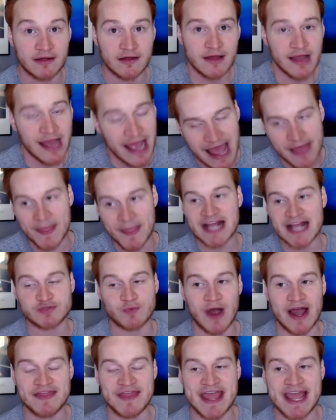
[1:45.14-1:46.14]
And that's
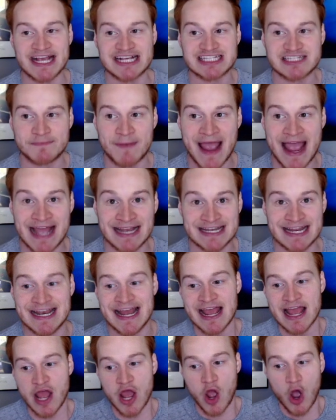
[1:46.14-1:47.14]
why they expanded.
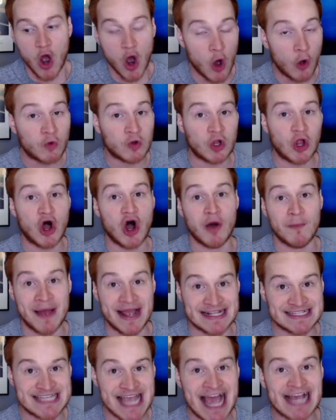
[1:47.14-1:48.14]
Oklahoma
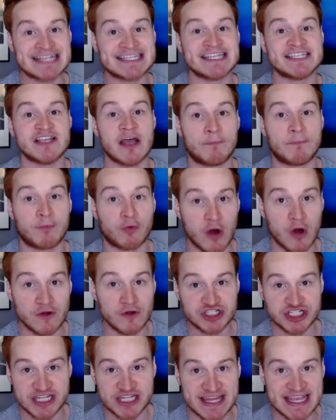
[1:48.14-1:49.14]
and Texas
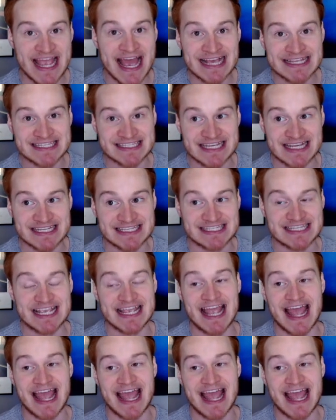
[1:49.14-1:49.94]
approached the SEC,